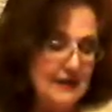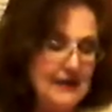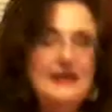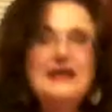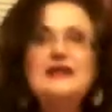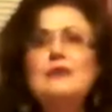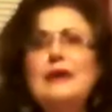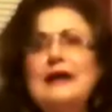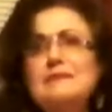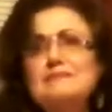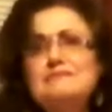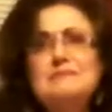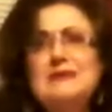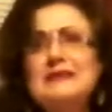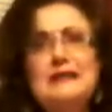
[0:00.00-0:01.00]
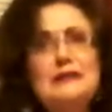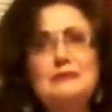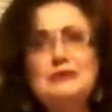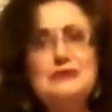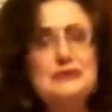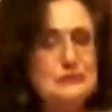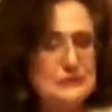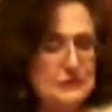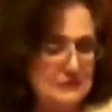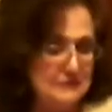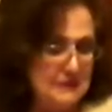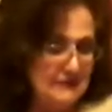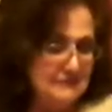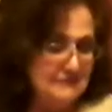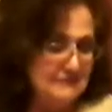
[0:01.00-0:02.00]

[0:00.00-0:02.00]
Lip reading: And anyway, he was used to me.